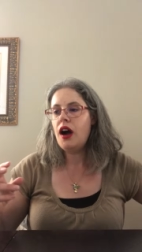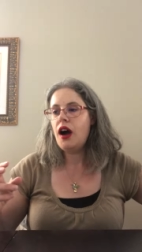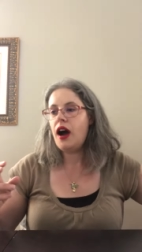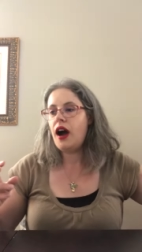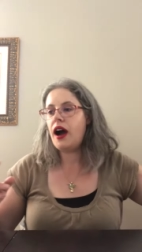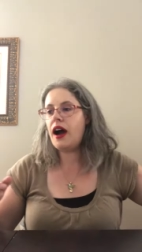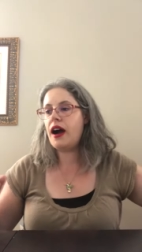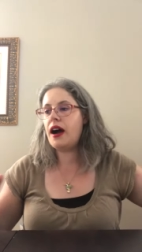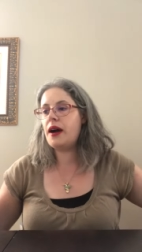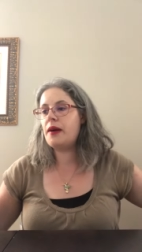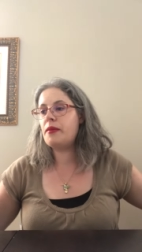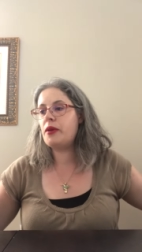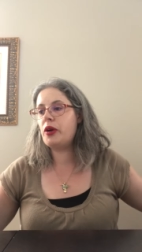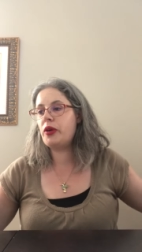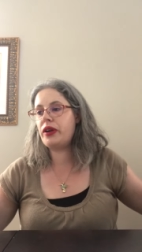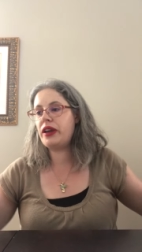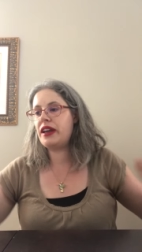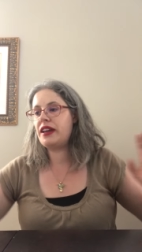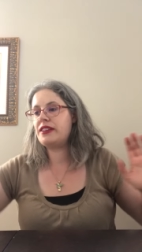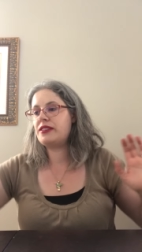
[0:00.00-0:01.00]

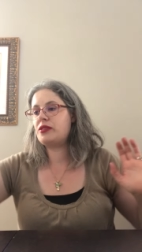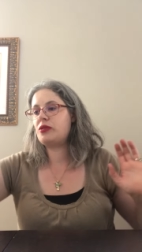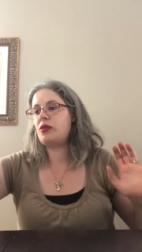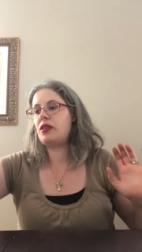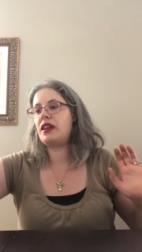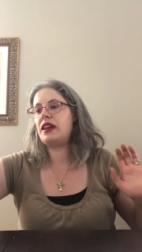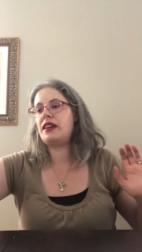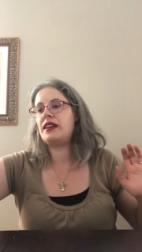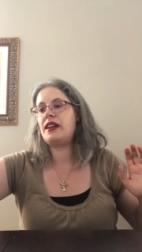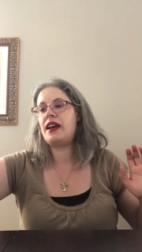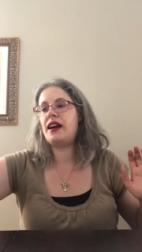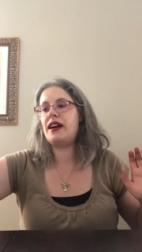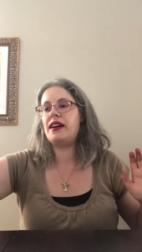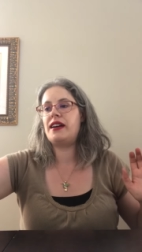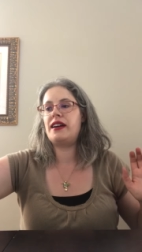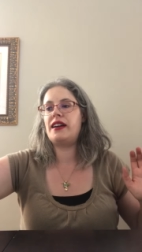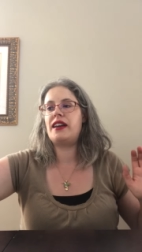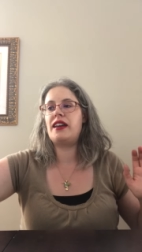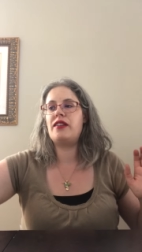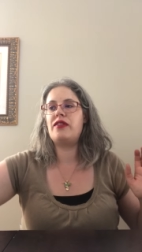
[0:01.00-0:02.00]
Okay, so then
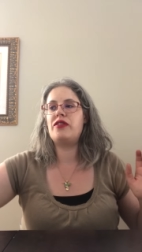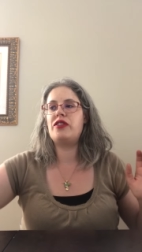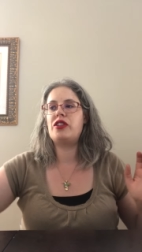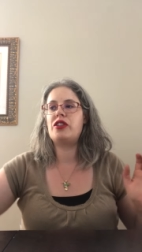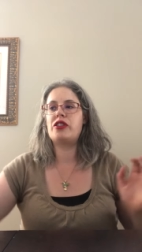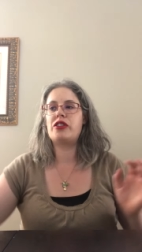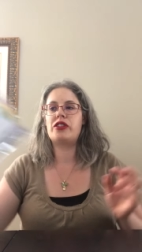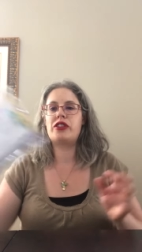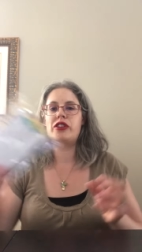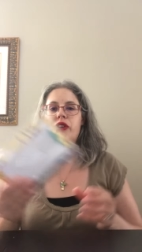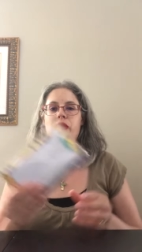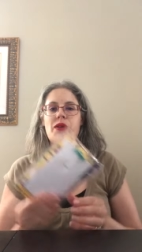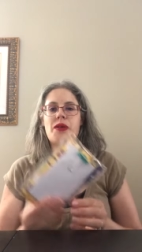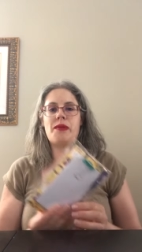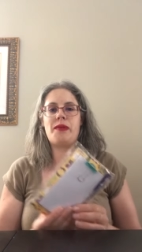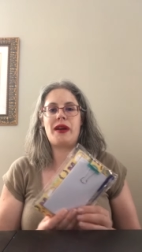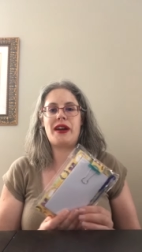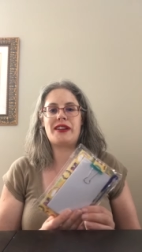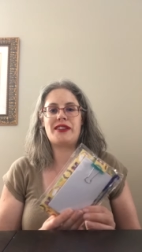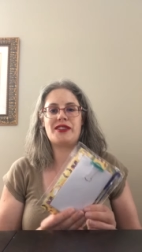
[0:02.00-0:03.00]
if you're
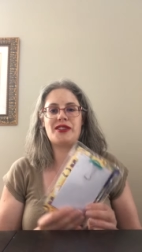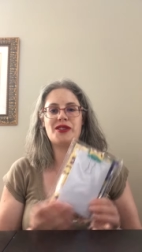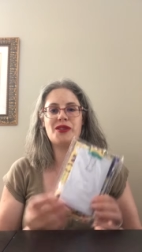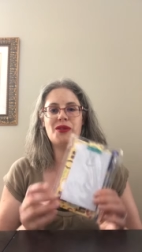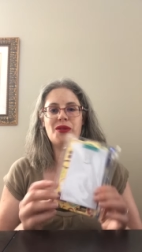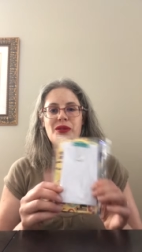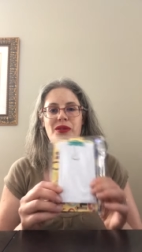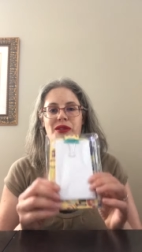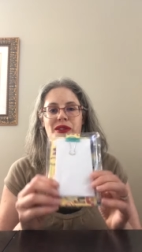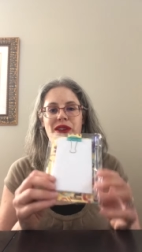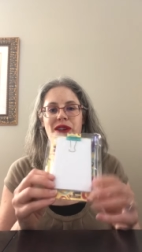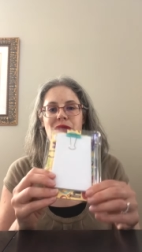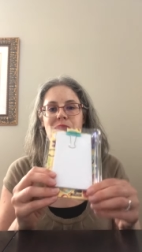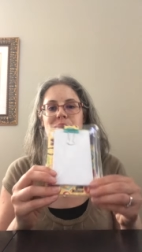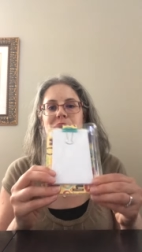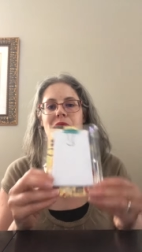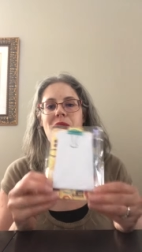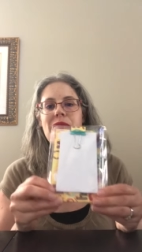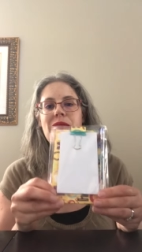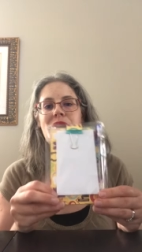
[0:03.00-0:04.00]
going back to school, you'll
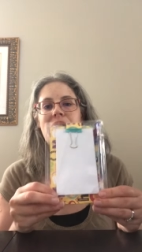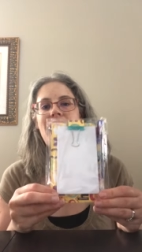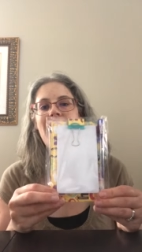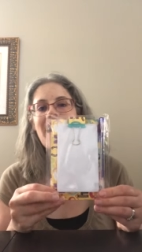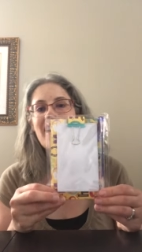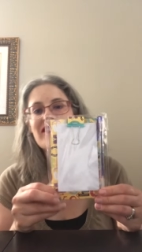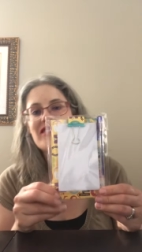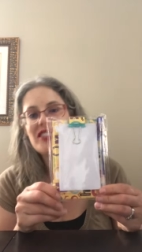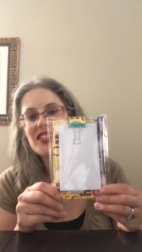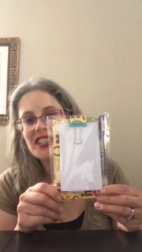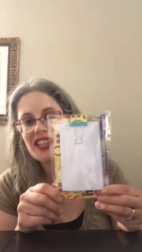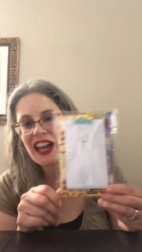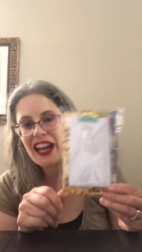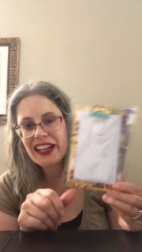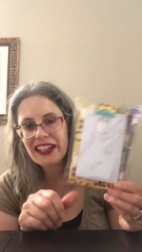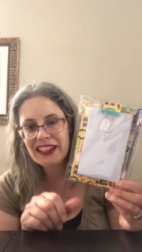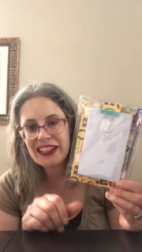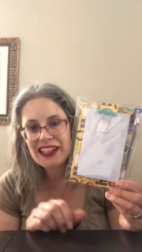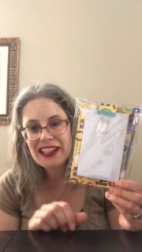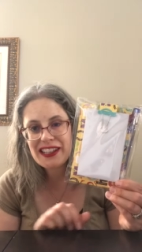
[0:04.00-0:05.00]
probably have
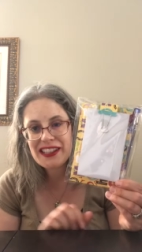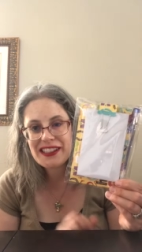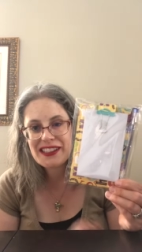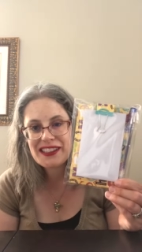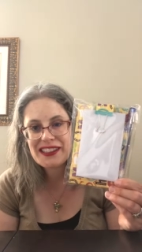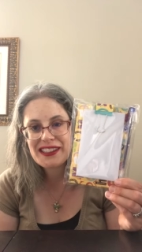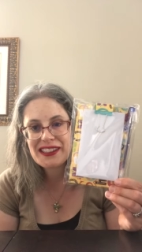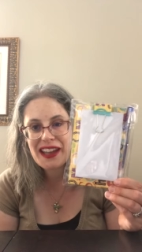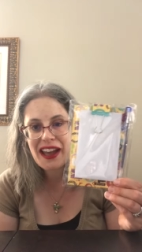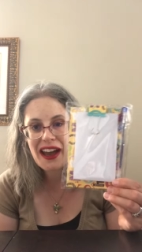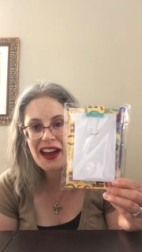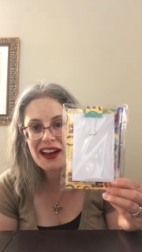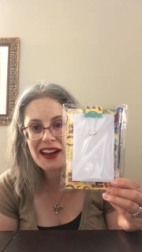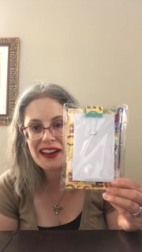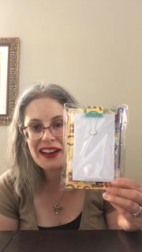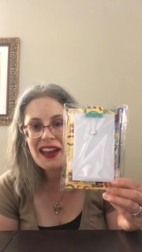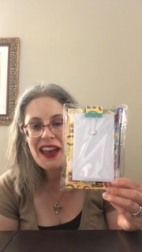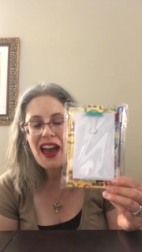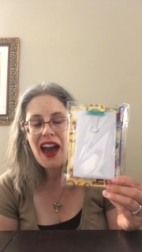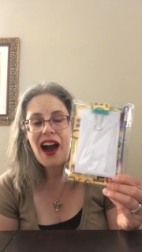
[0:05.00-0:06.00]
checklists
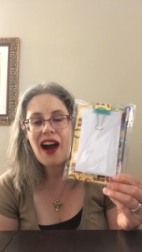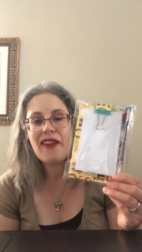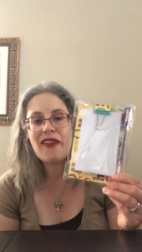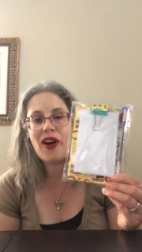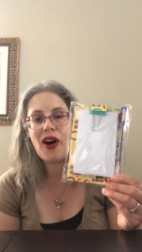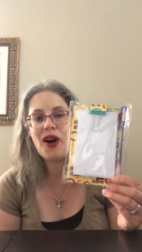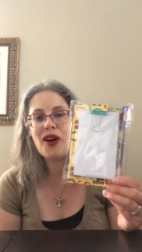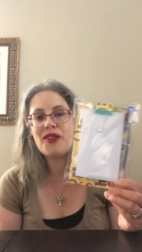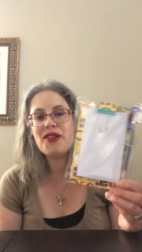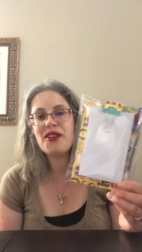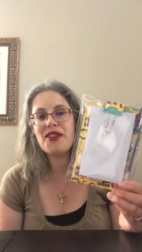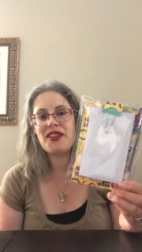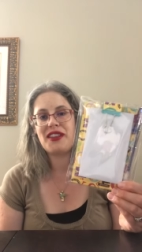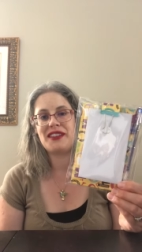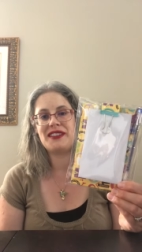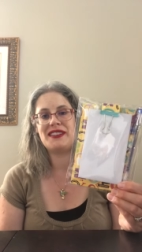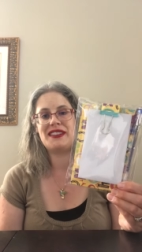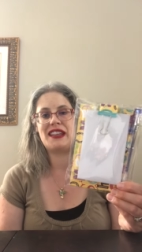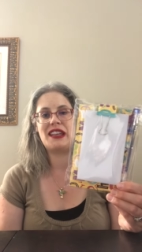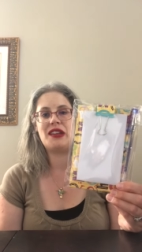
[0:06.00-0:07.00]
of all the
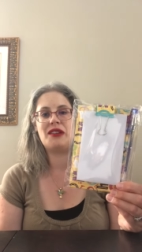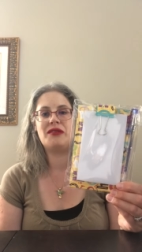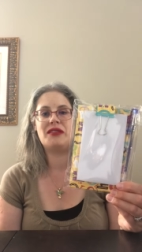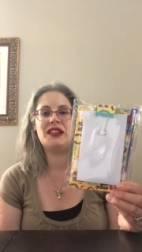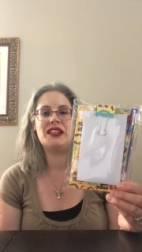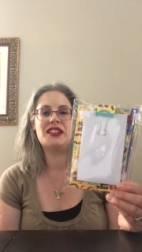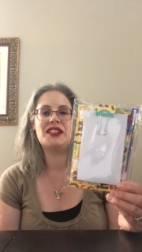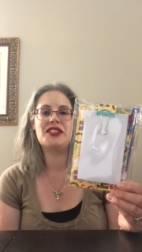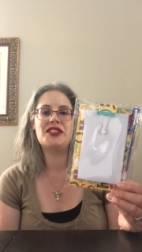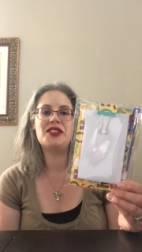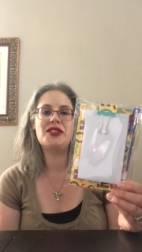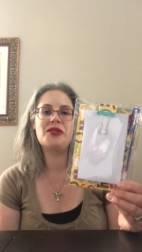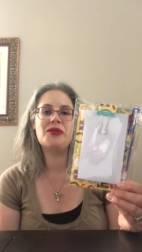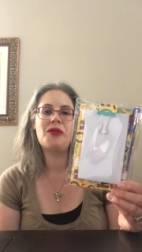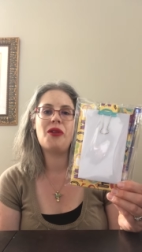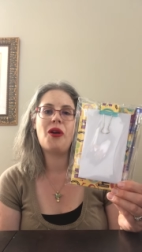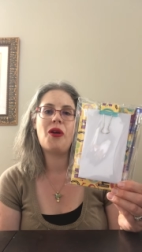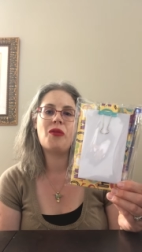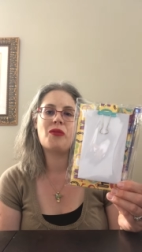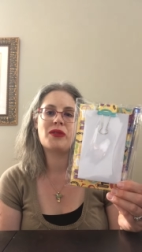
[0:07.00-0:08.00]
things that you need to do,
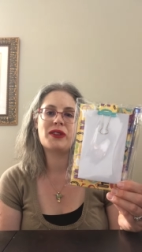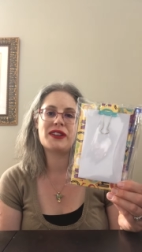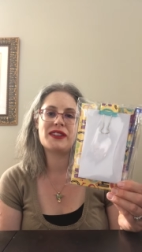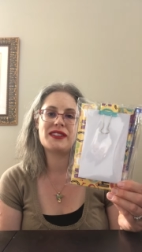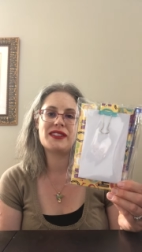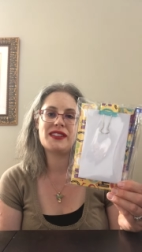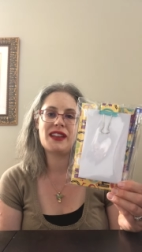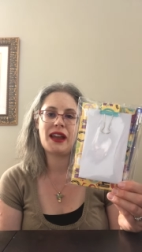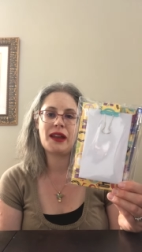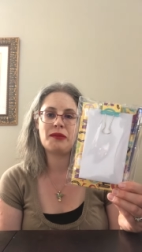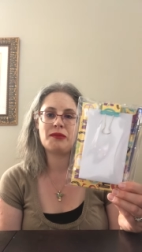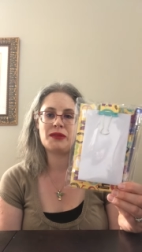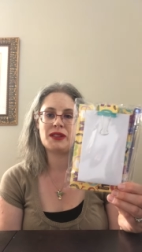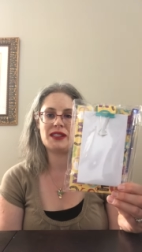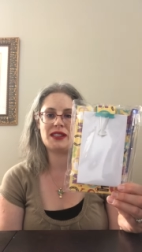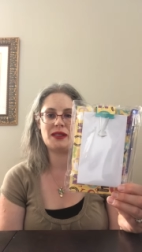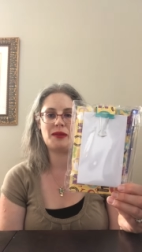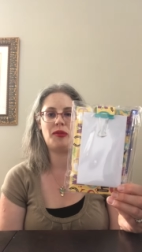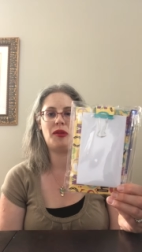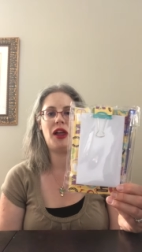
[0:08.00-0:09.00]
homework
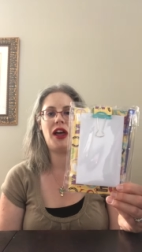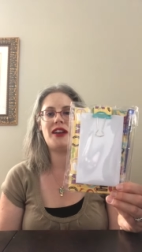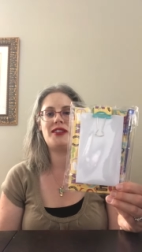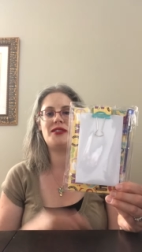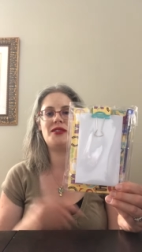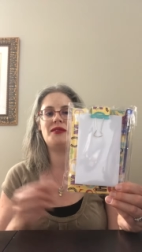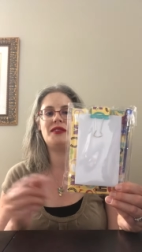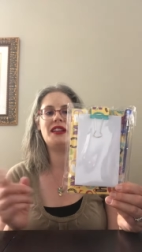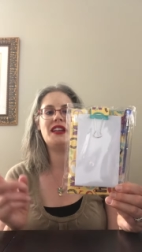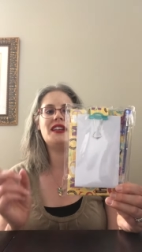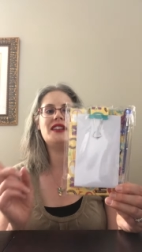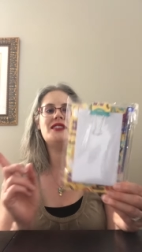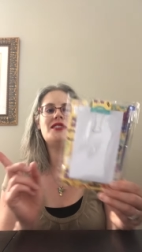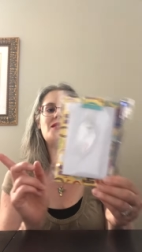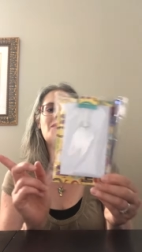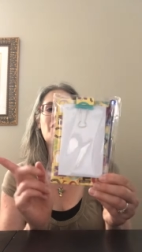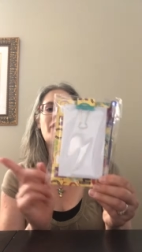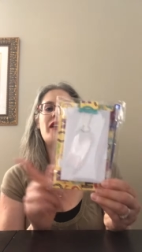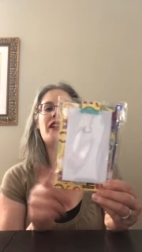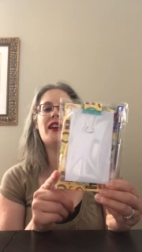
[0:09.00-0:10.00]
assignments, supplies you need.
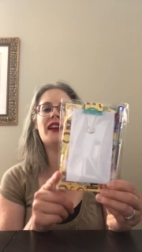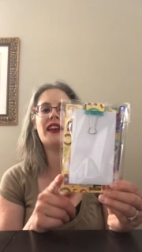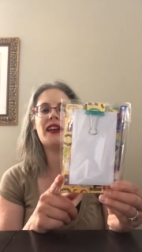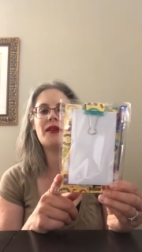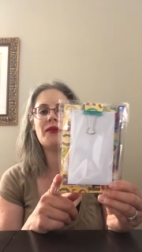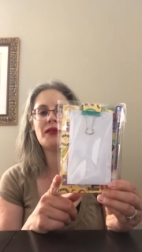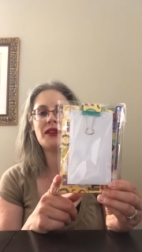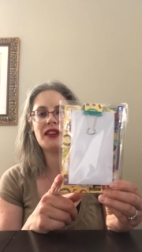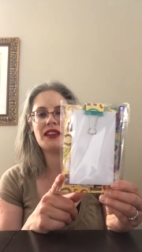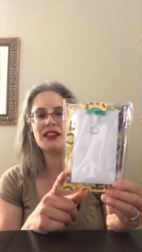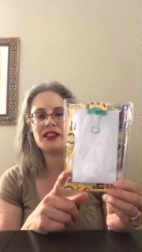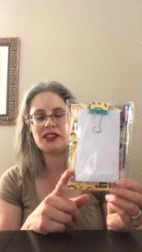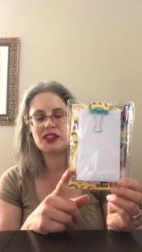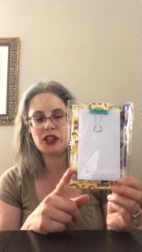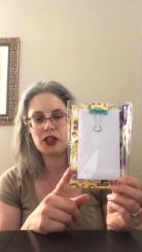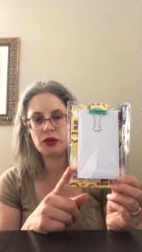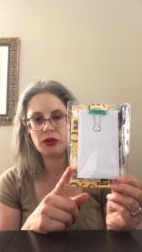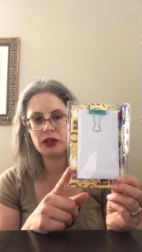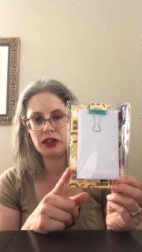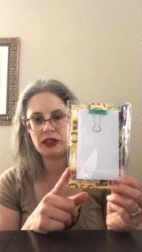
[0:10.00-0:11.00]
So why not get one of these
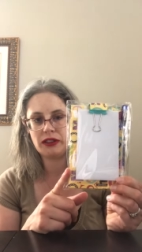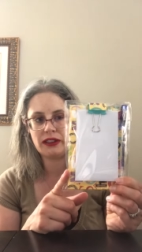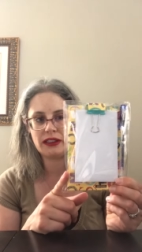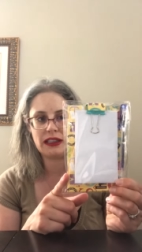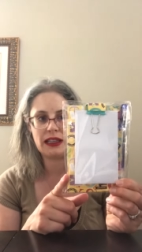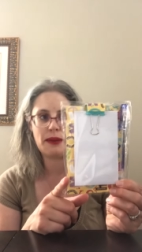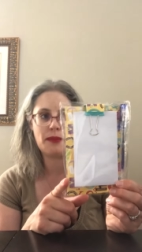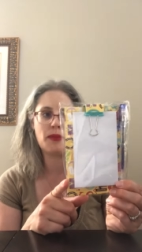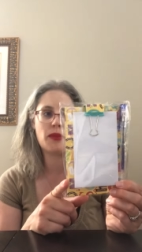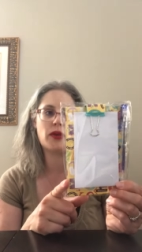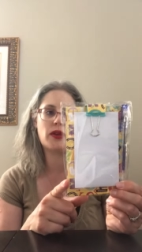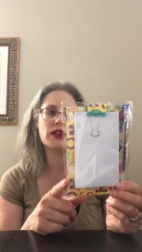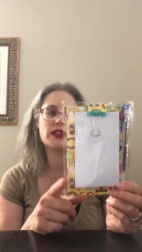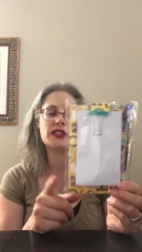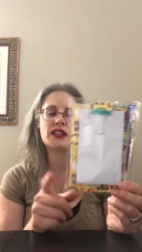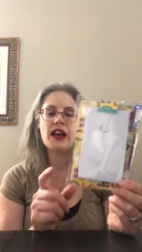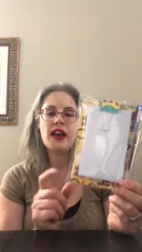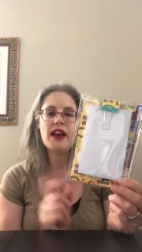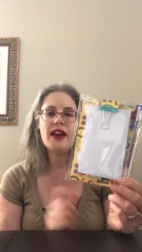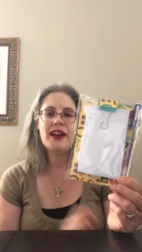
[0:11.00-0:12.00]
cute little clipboards?